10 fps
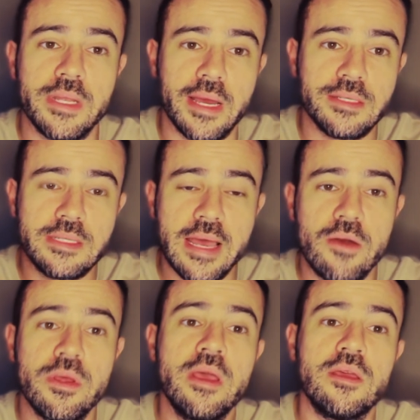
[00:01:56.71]
dies
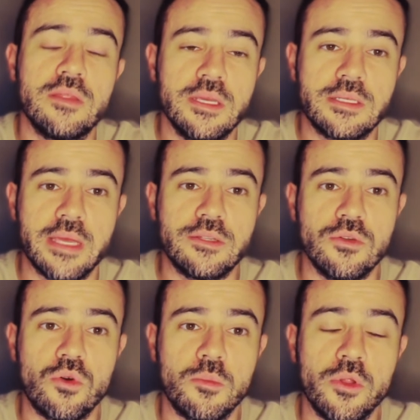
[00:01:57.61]
down, things get to
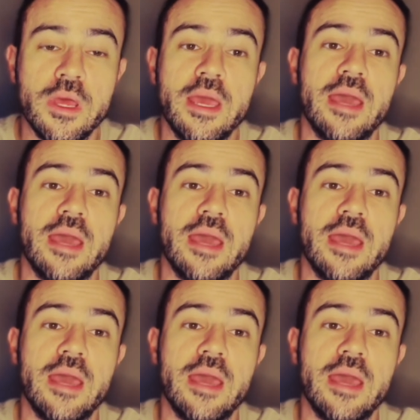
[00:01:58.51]
normal.